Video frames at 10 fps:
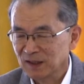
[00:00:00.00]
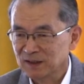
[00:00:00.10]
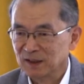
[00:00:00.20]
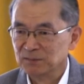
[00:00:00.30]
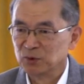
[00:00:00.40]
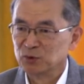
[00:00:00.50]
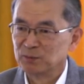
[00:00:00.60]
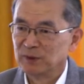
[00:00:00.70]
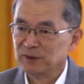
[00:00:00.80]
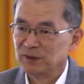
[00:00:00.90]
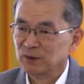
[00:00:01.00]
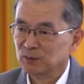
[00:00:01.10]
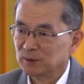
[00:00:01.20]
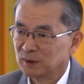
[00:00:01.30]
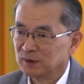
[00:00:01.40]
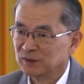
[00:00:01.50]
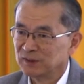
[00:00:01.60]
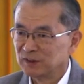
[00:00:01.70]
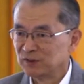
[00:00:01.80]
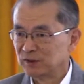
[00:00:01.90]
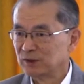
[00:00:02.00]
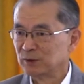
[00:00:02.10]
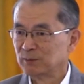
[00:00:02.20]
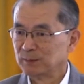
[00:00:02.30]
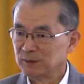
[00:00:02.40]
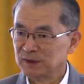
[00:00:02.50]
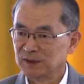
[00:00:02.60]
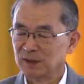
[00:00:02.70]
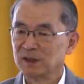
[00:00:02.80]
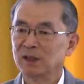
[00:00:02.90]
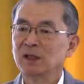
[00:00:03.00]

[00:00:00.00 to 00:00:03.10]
The prosperity of United States of America